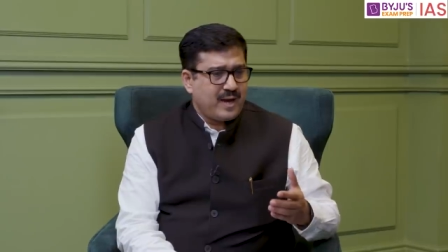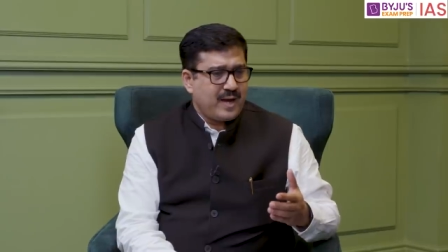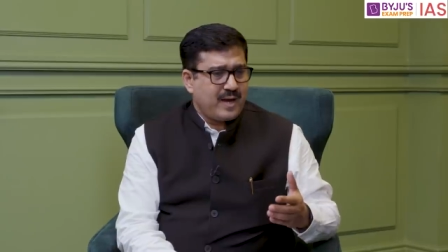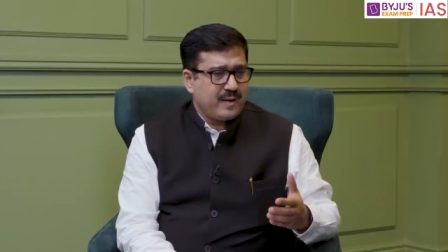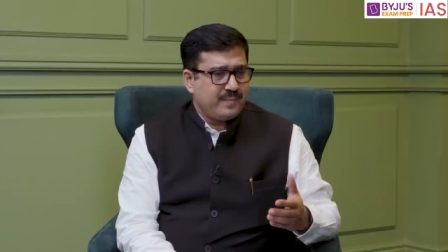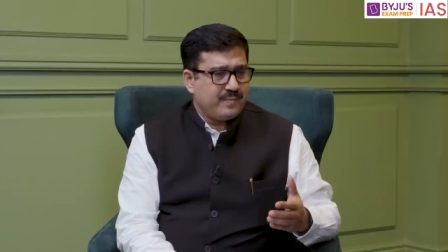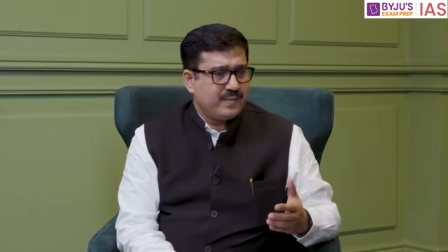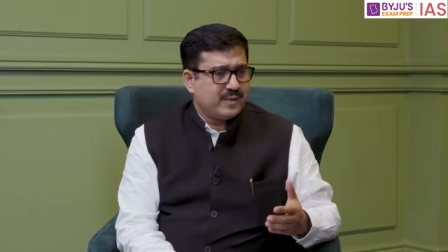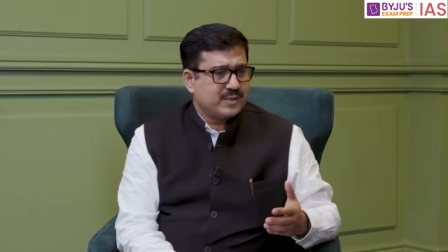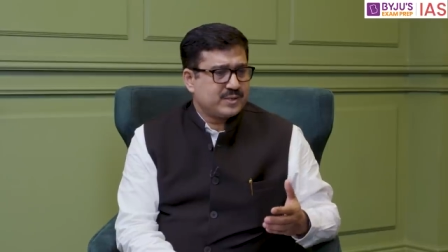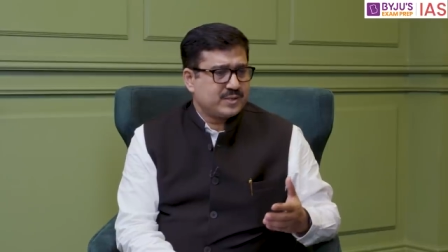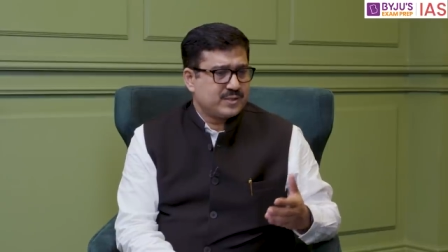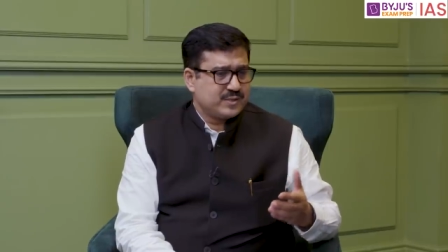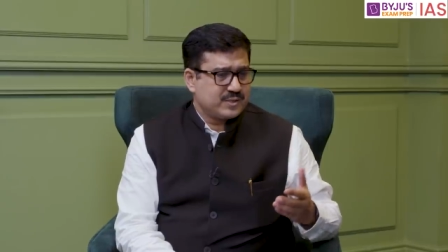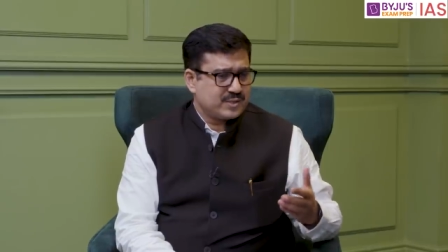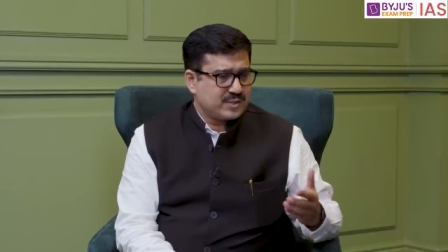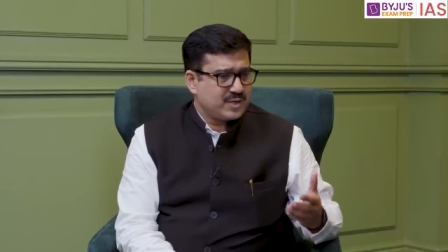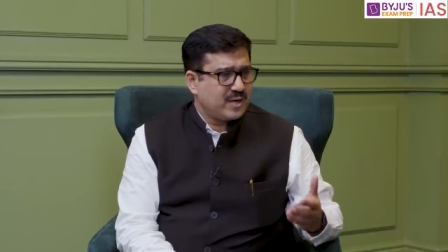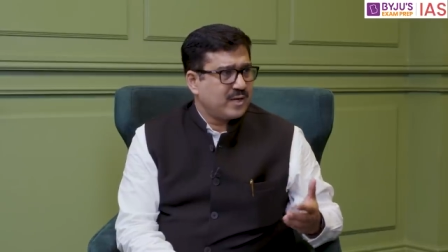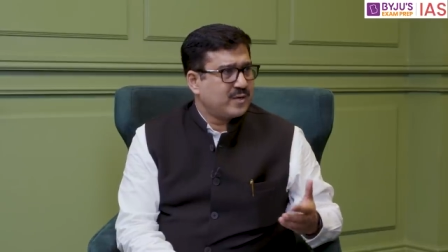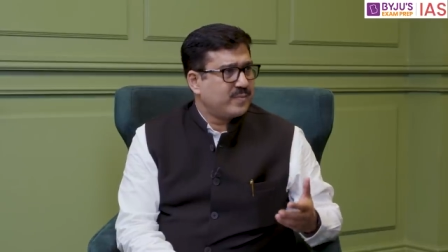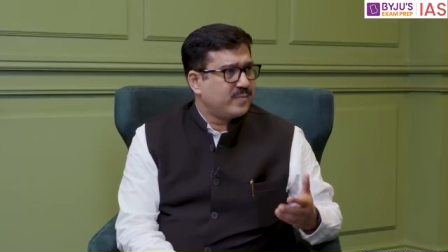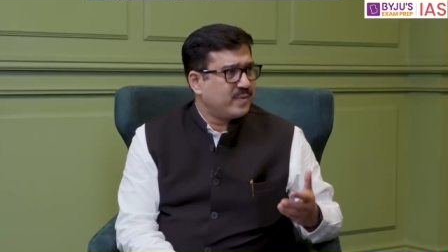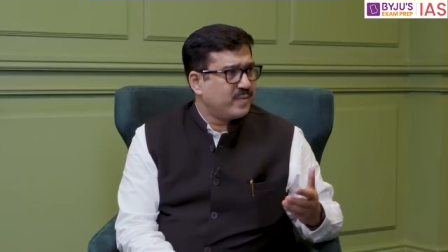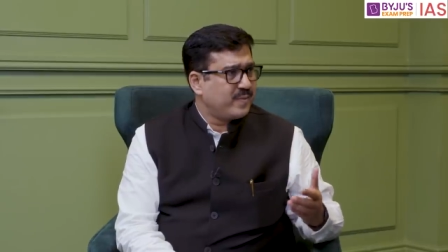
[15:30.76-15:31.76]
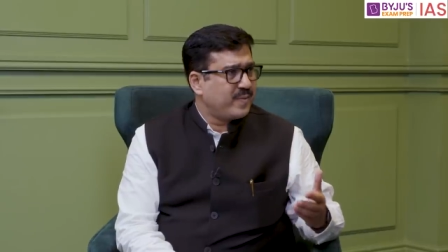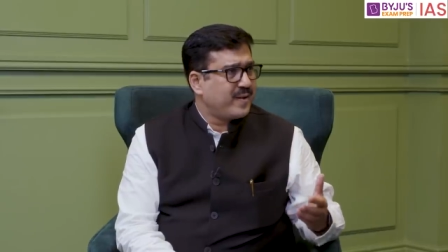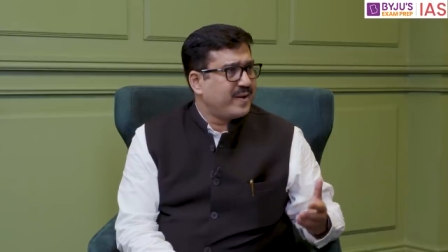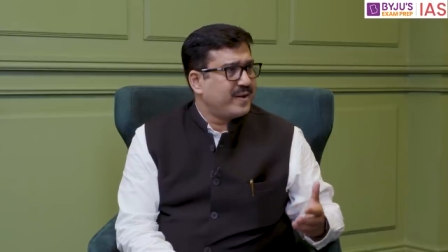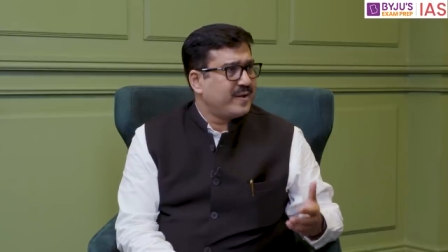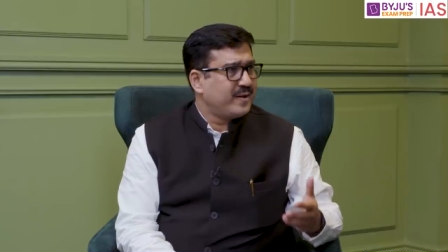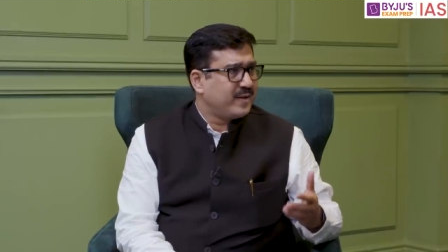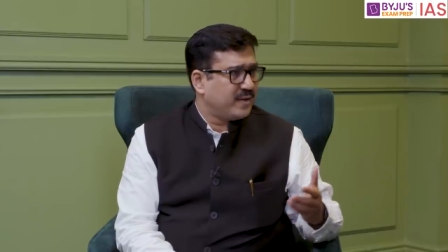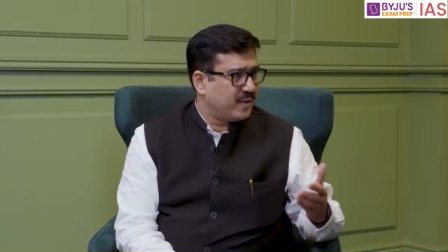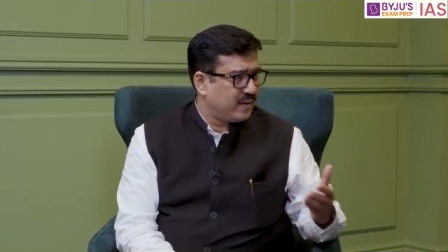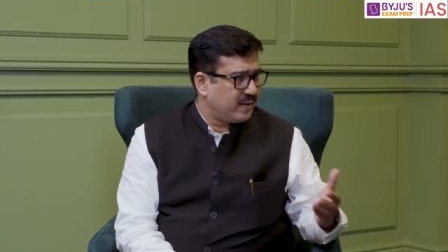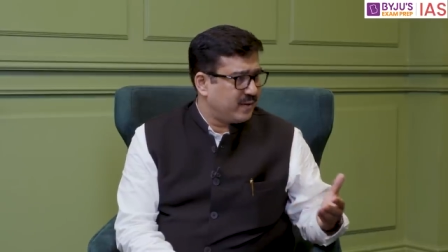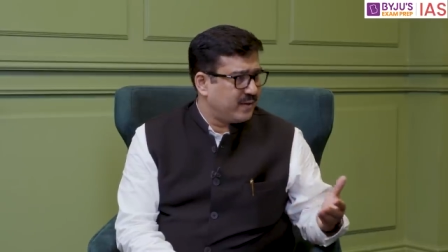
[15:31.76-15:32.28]
I must start
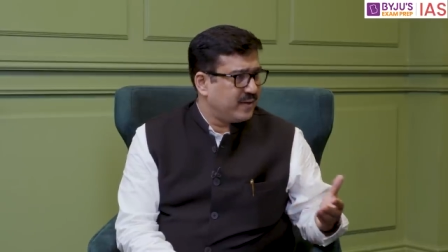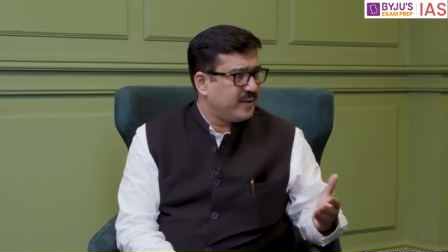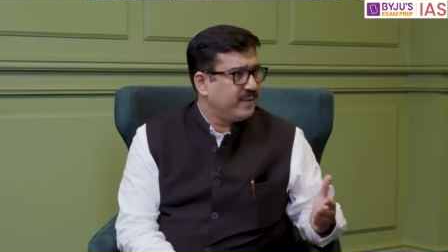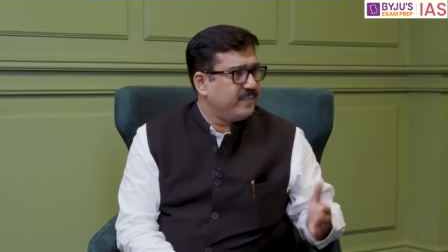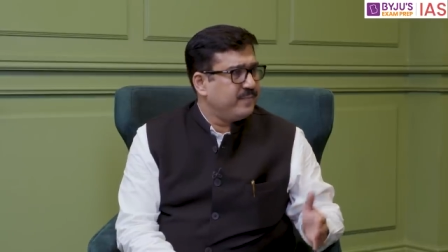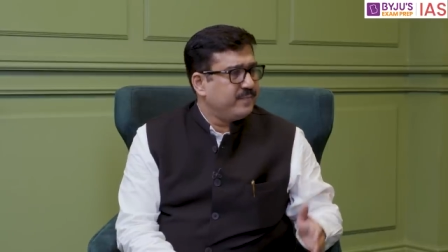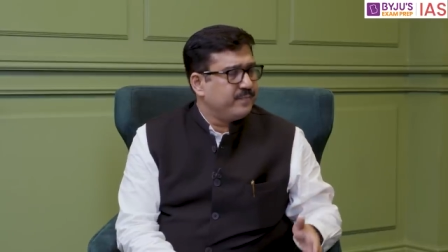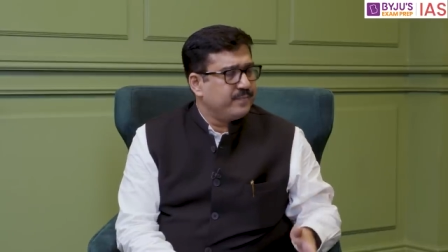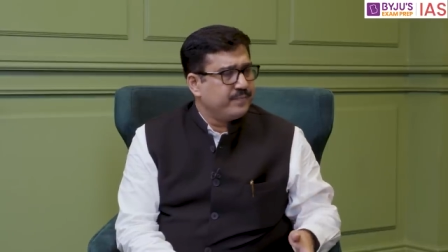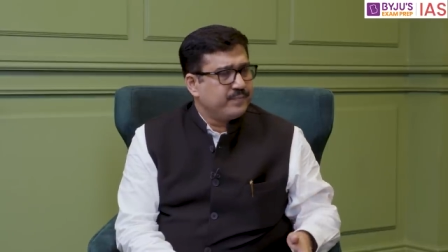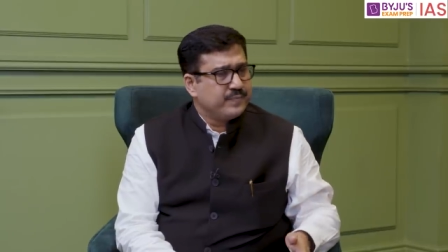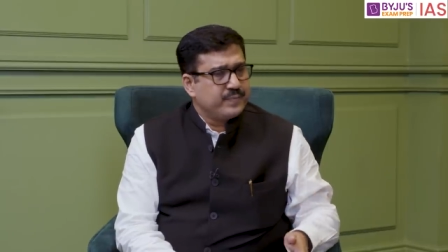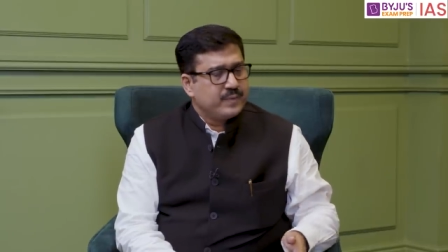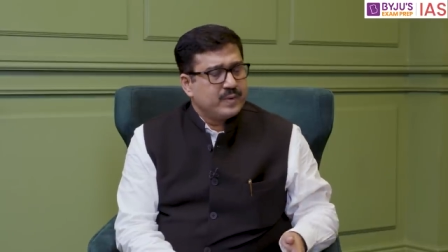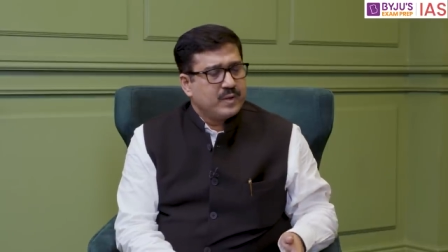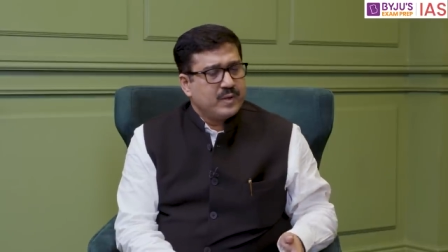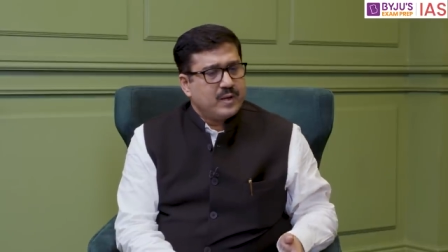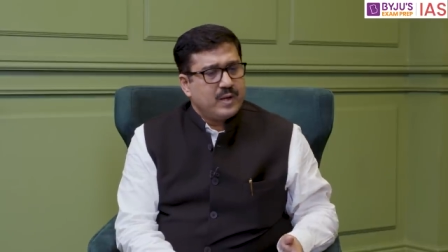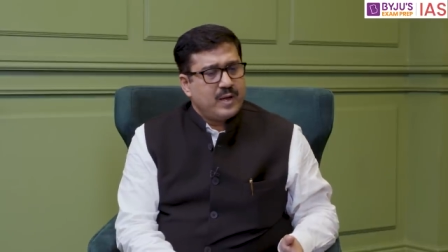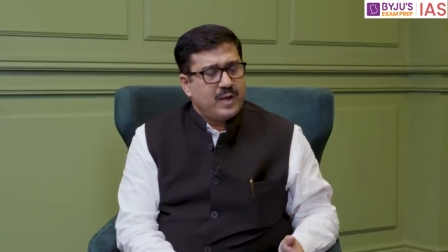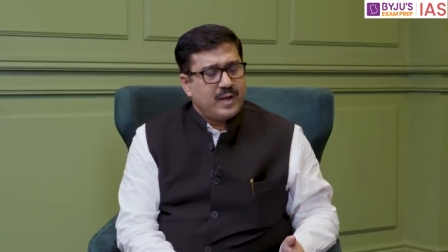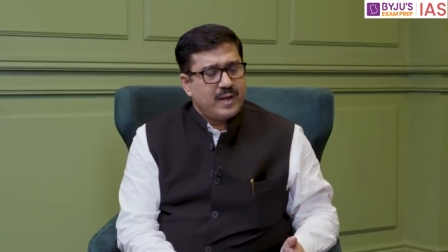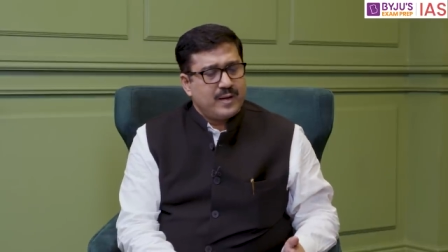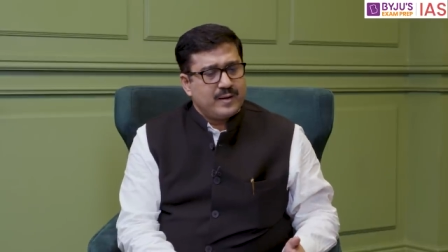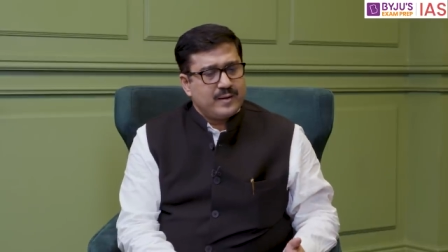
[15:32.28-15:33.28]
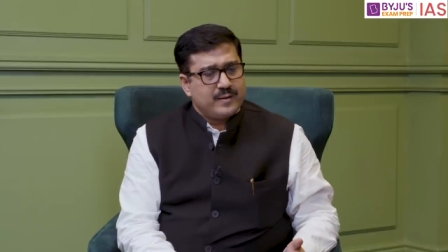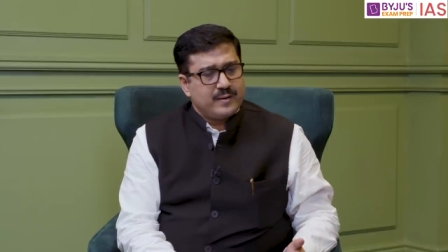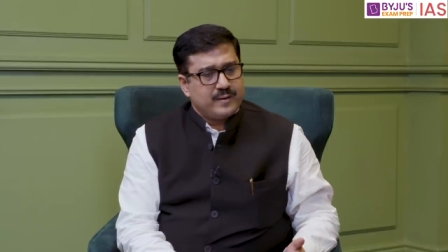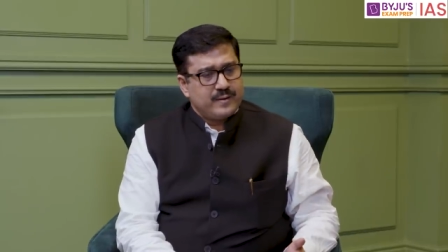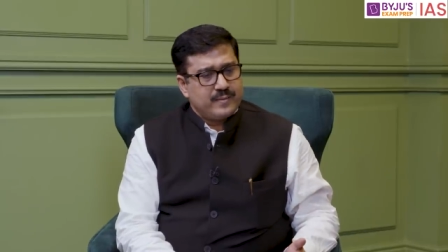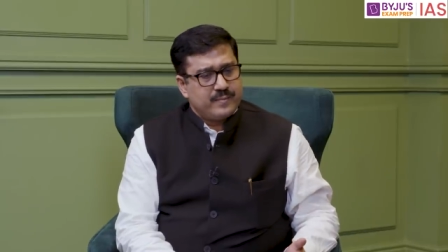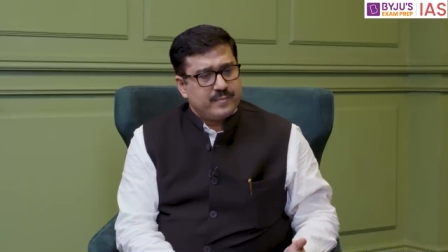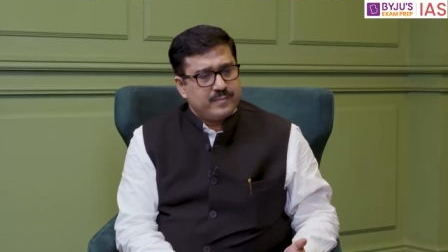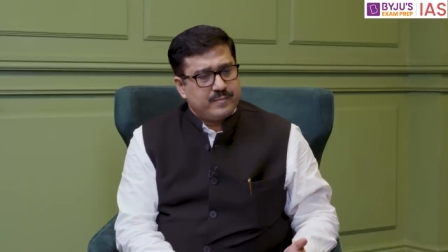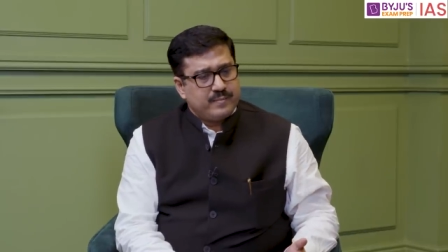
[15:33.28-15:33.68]
preparing early. And